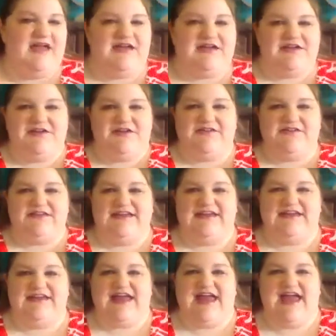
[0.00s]
You'll
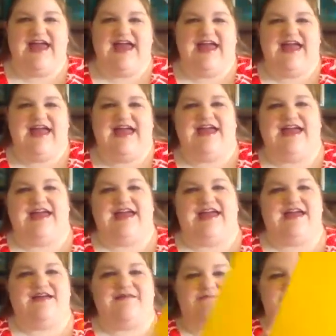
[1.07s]
need
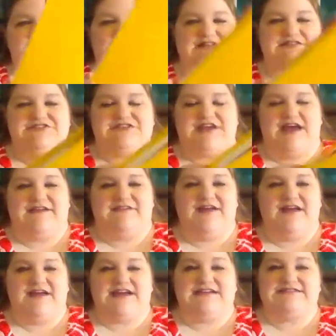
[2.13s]
a bunch of
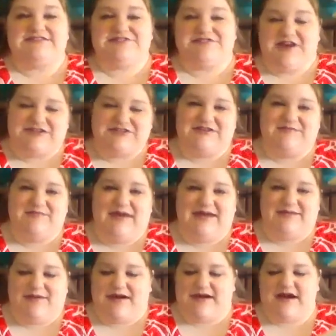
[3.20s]
construction
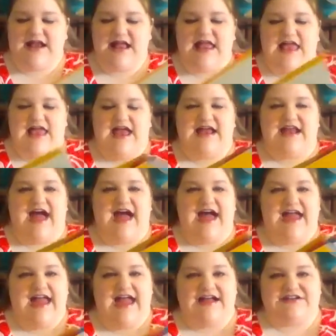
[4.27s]
paper, and I
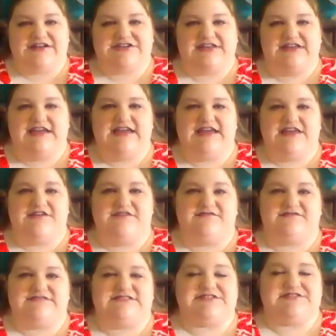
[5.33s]
actually
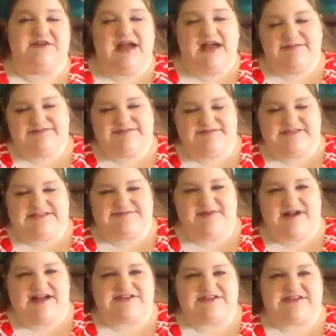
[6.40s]
use scraps for this
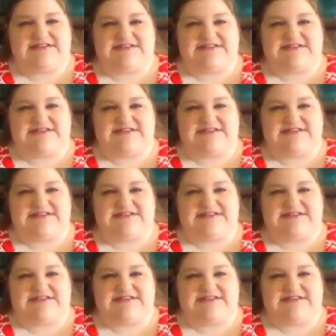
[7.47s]
project.